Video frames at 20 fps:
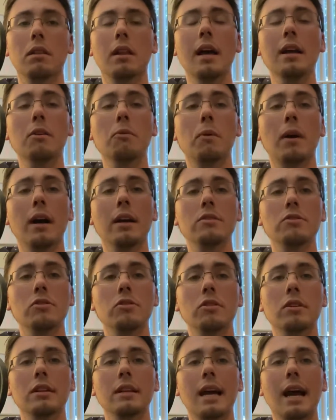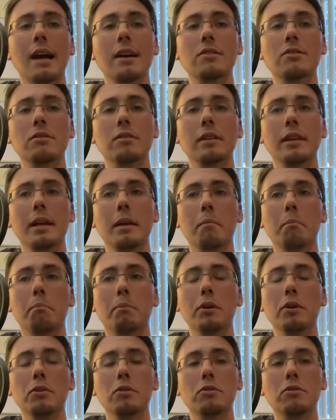Likewise, you can actually
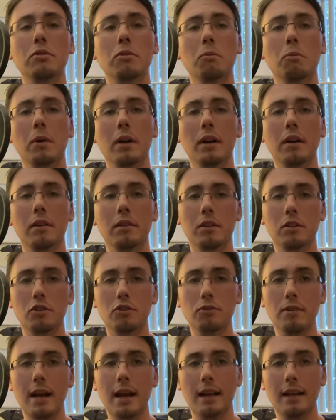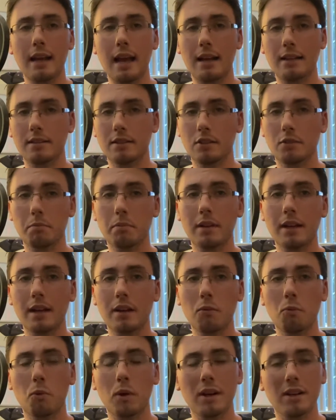boost where the track, as it's
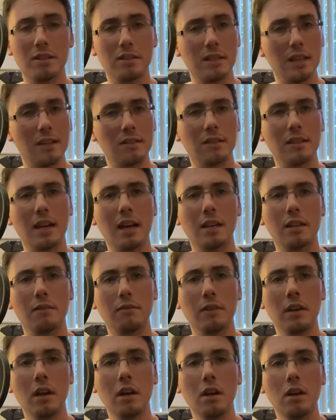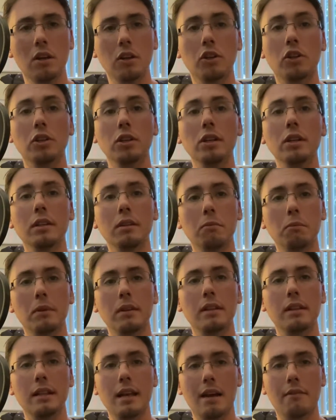playing, where it sounds kind of good
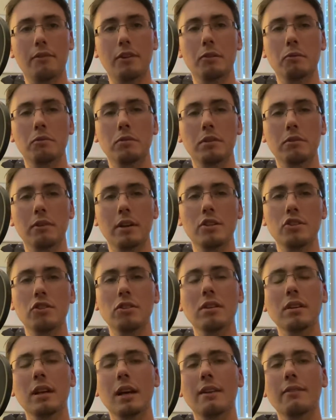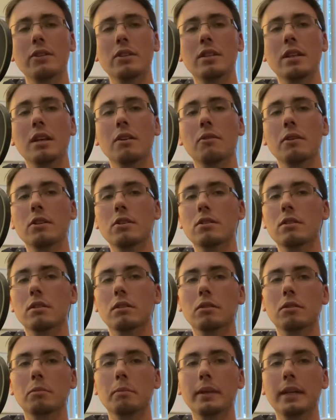within that frequency range, you can kind of attenuate
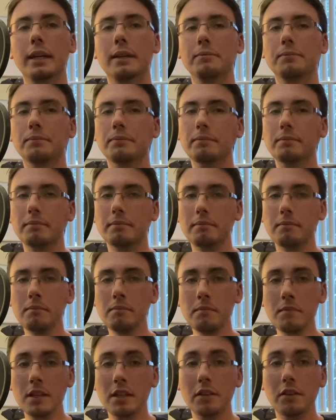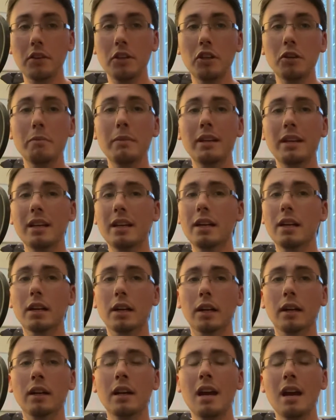just a little bit. The human
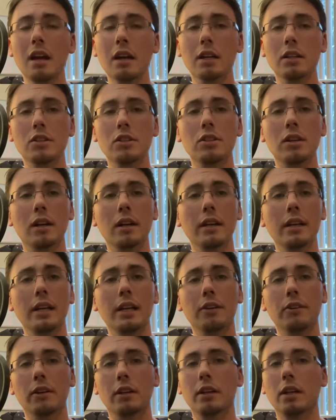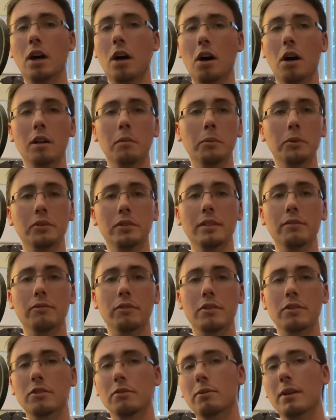ear can start hearing an audible
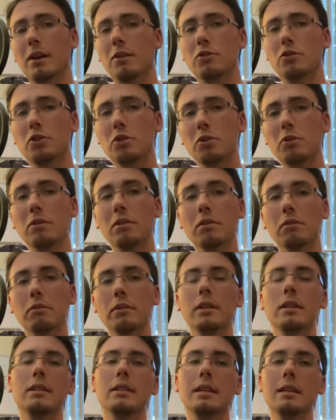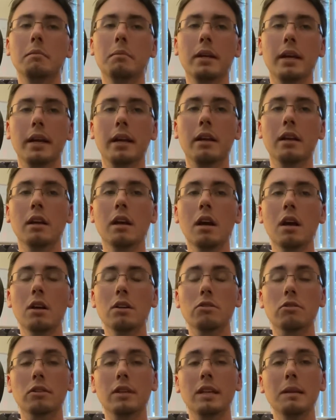difference around 2 to 3 dB.
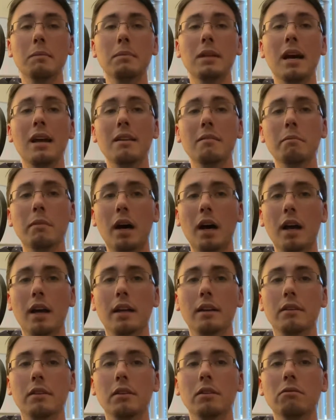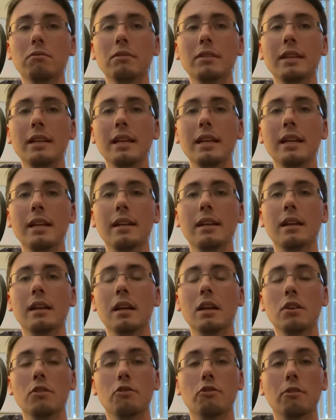So keep that in mind. You don't need
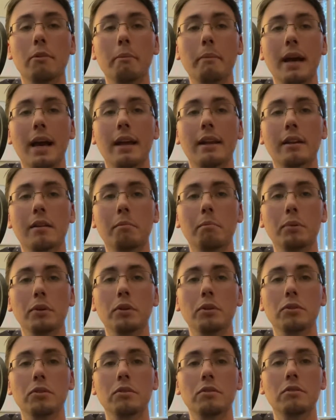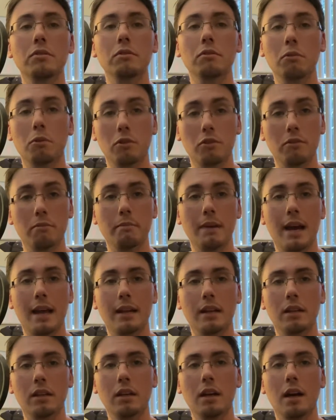dramatic boosts or
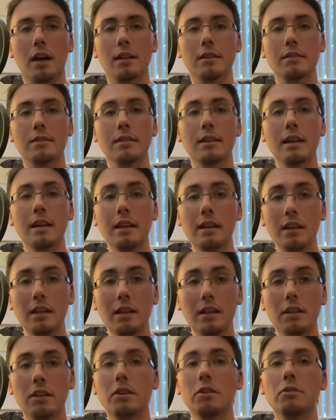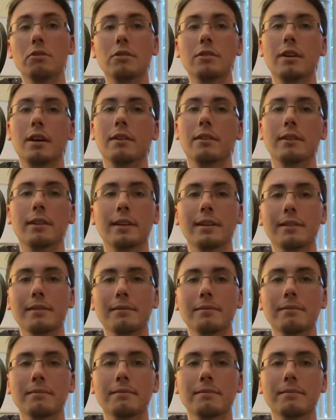dramatic cuts. EQ subtly.